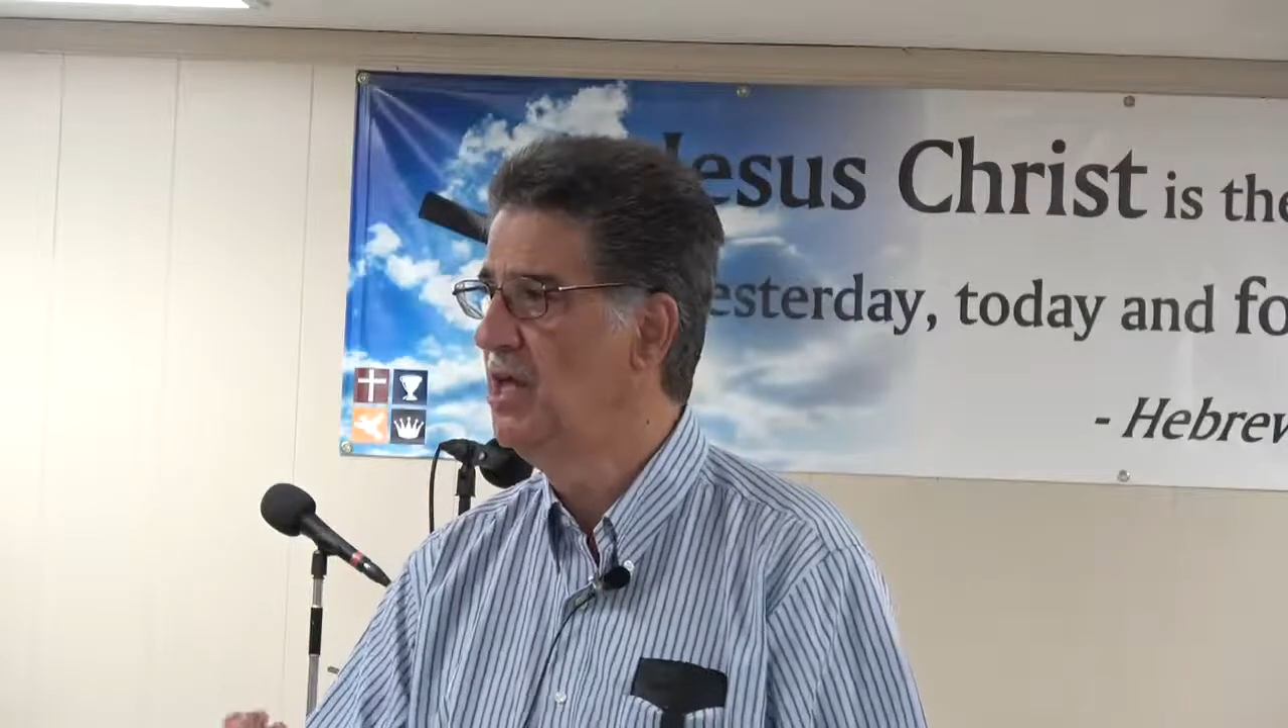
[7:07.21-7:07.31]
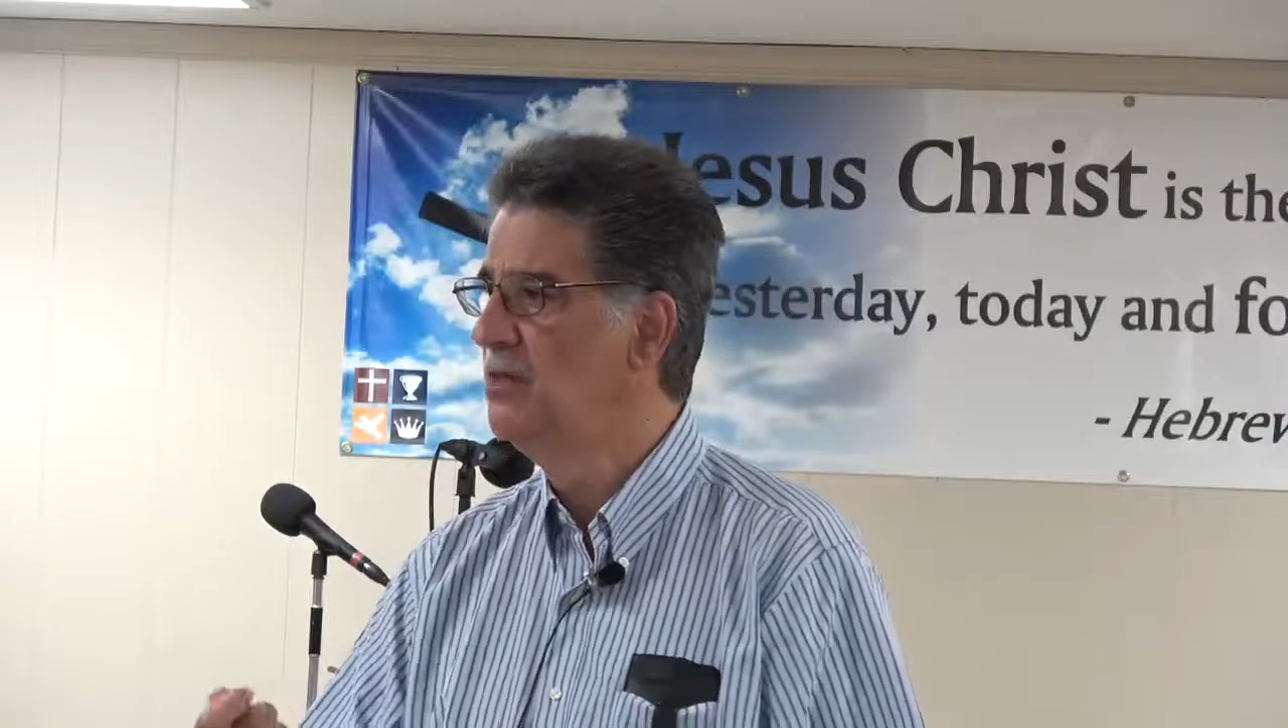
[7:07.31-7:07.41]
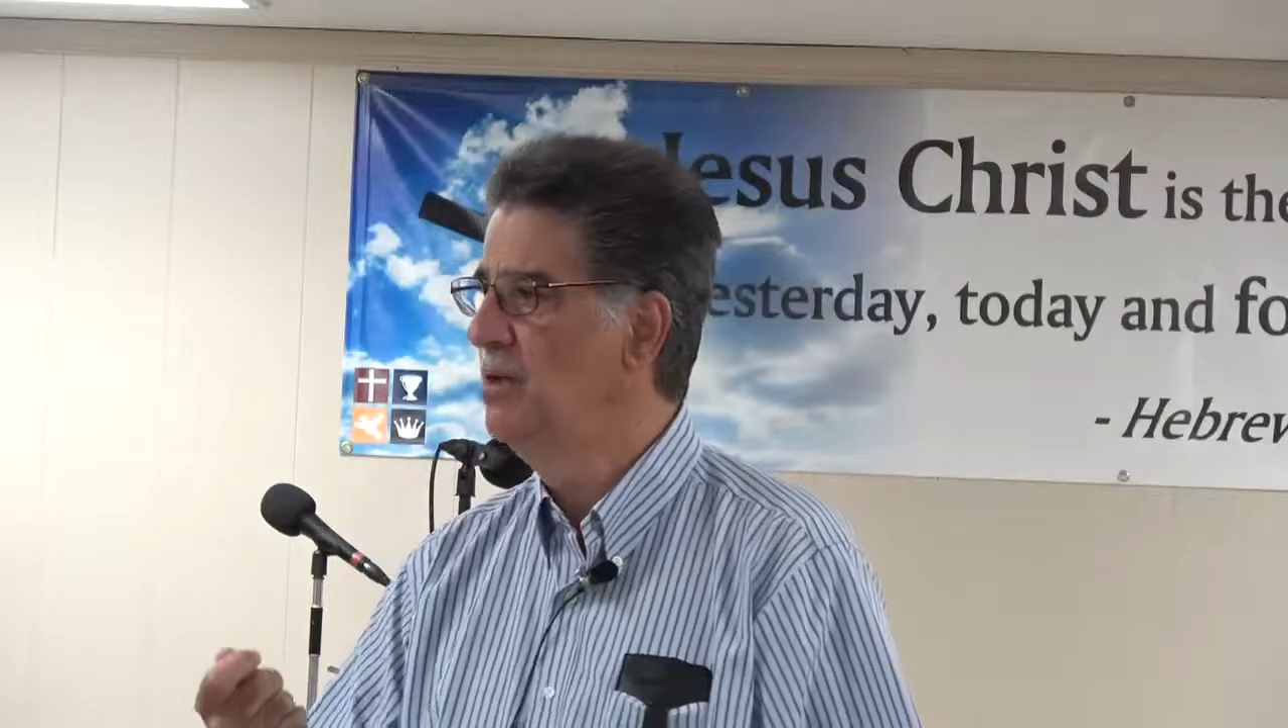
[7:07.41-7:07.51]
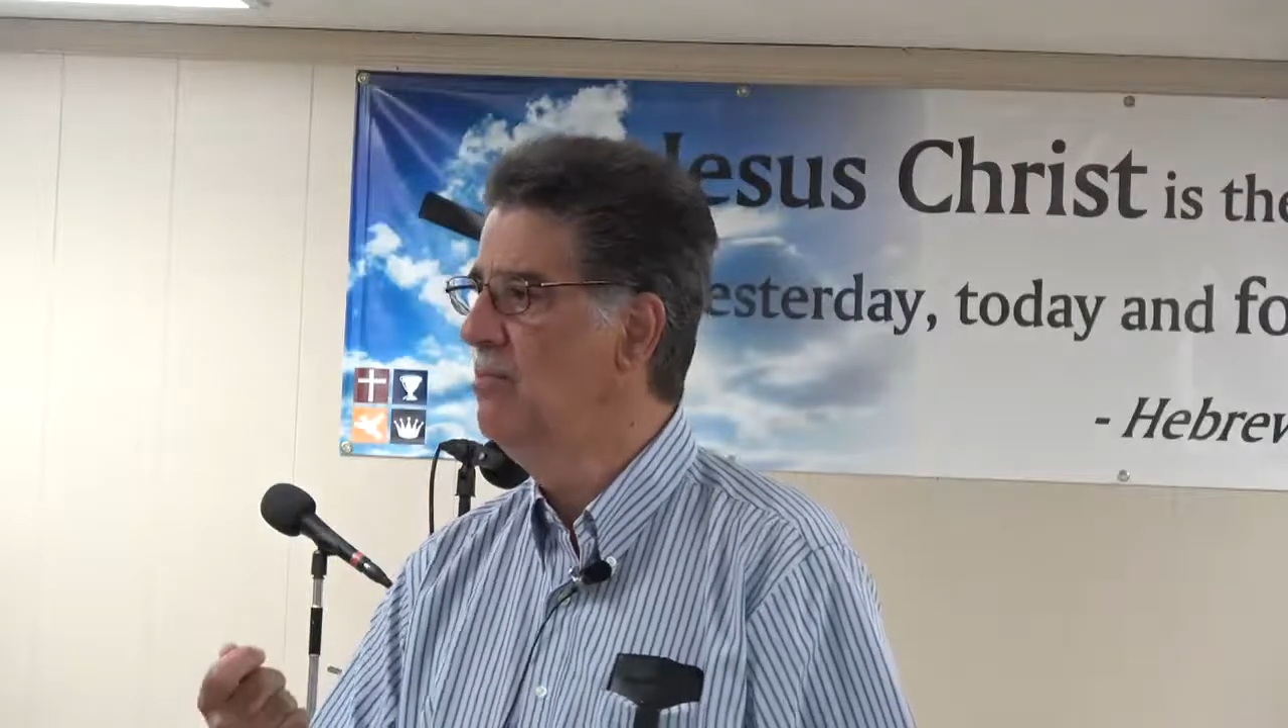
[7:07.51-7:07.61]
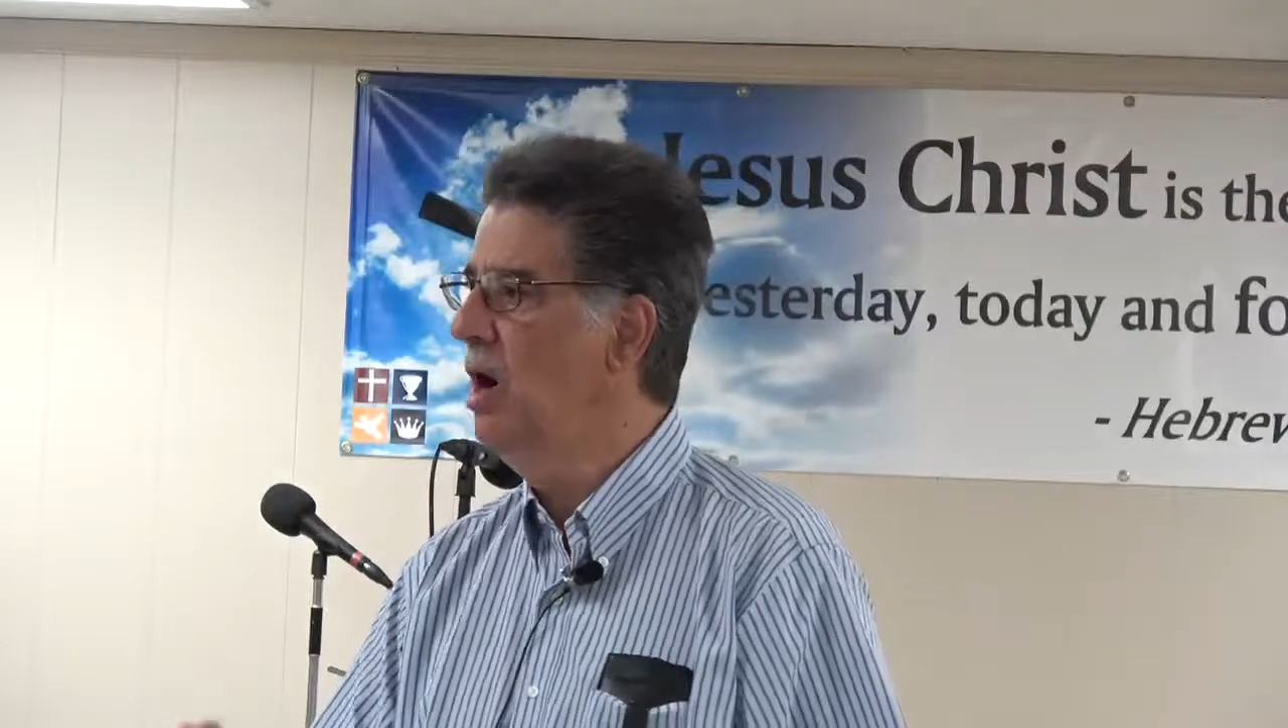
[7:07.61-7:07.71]

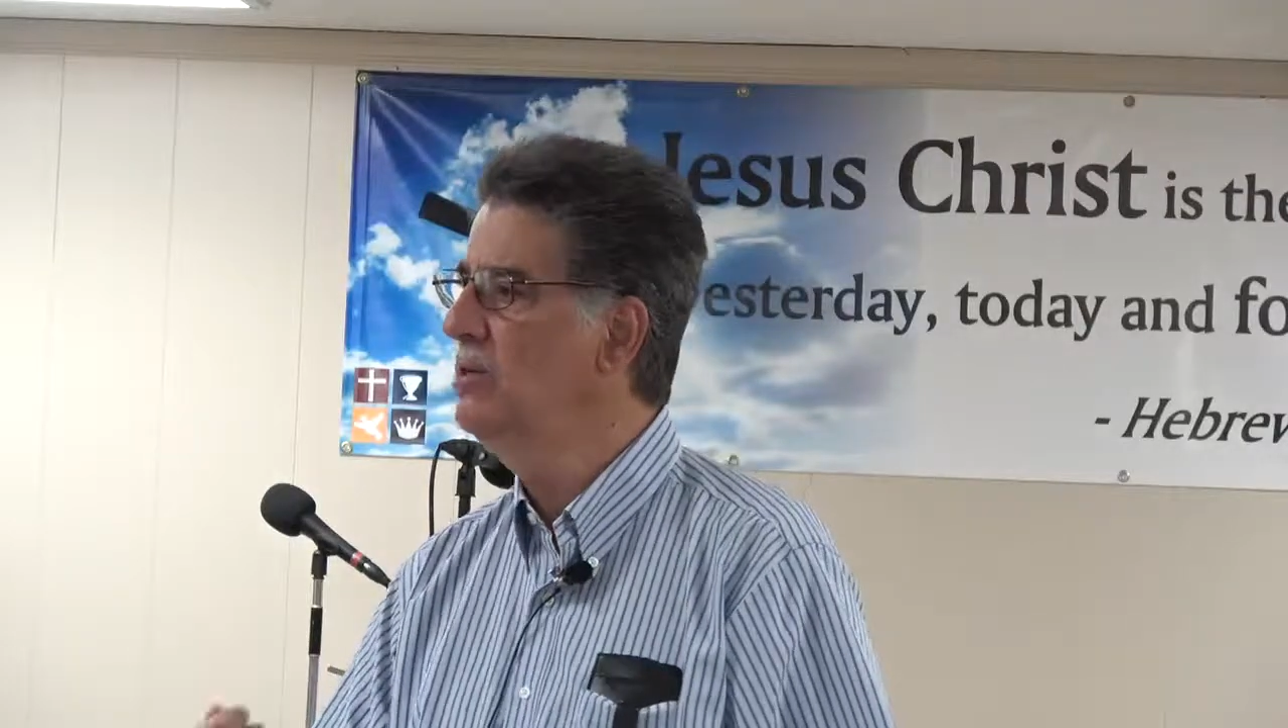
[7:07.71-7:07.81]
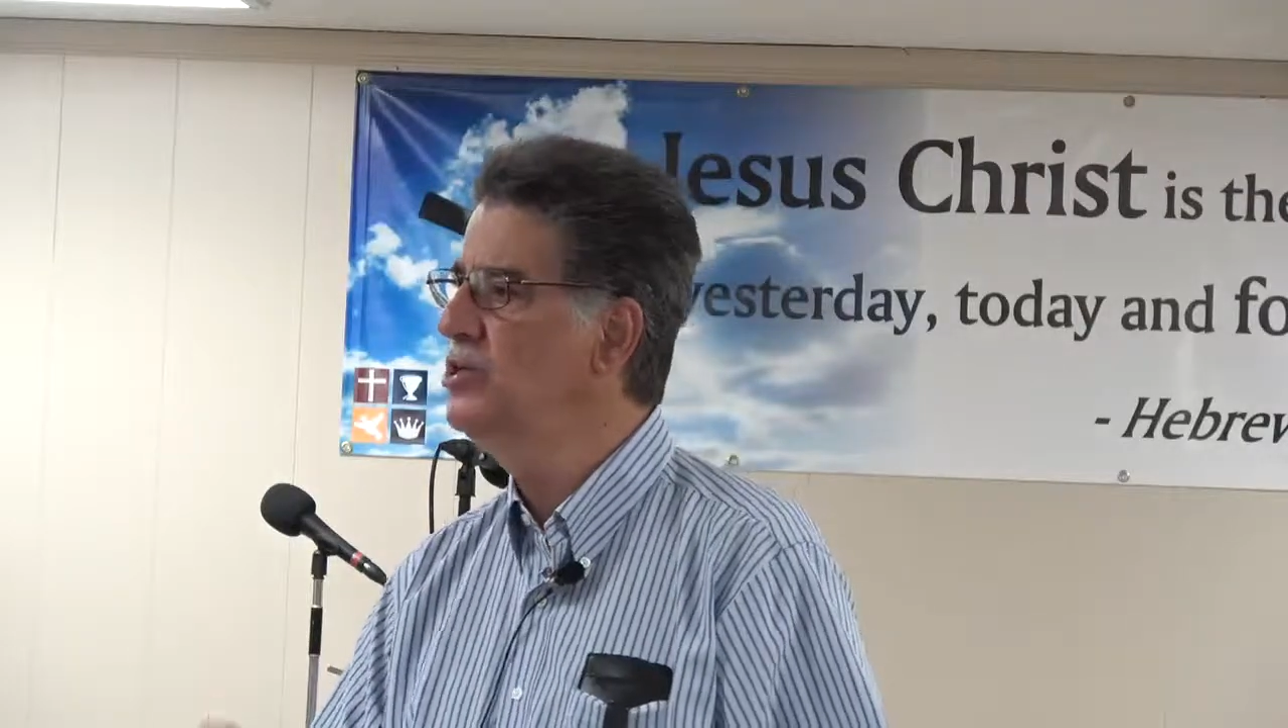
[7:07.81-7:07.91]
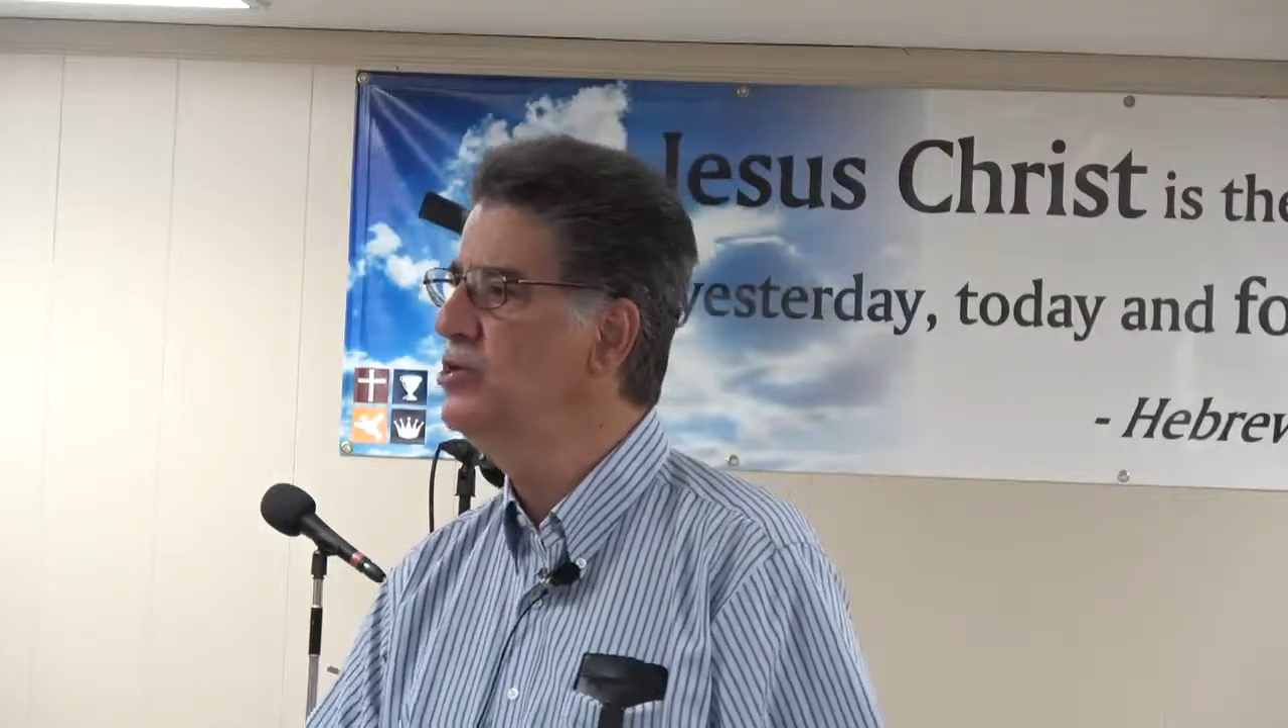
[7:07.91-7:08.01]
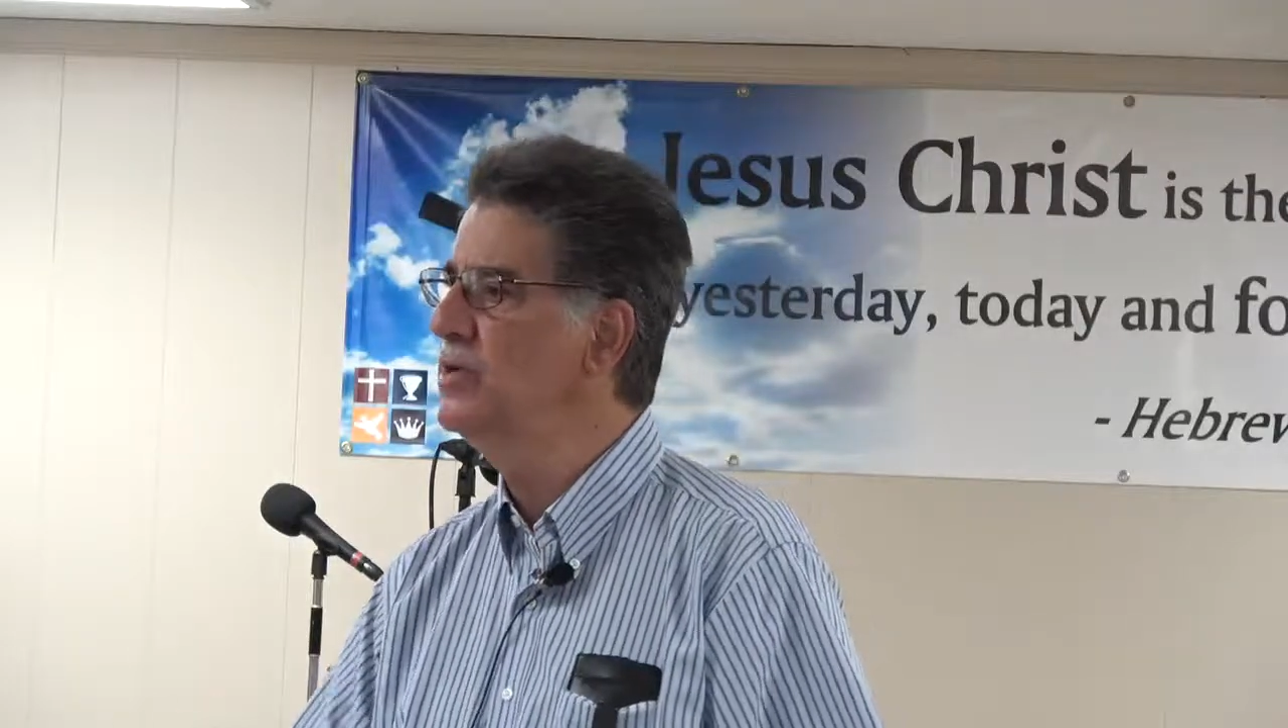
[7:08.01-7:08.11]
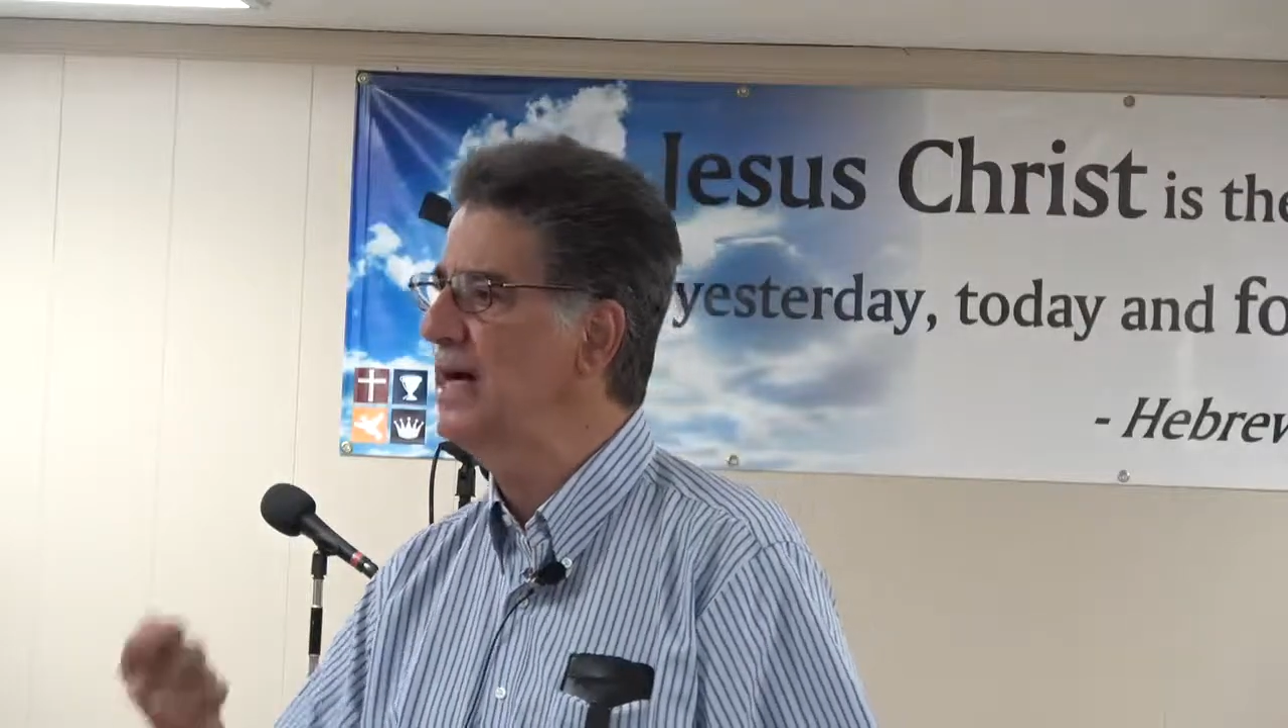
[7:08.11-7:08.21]
The
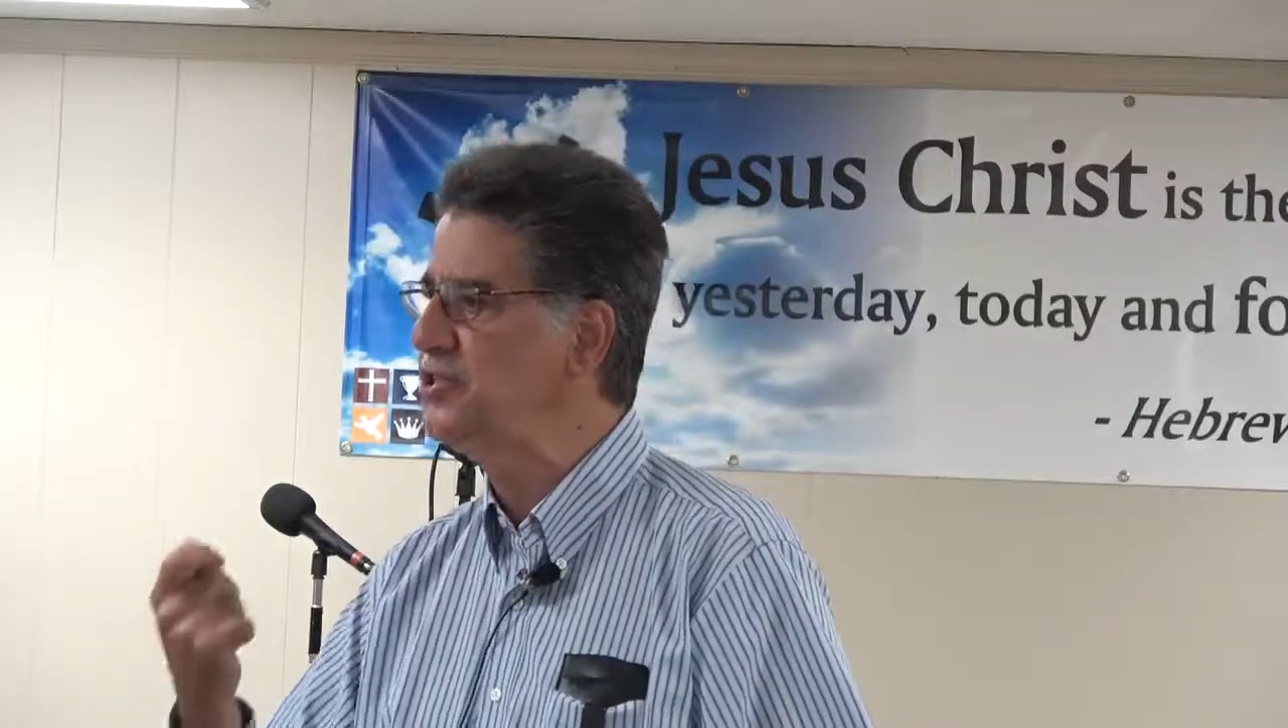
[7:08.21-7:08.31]
moment you got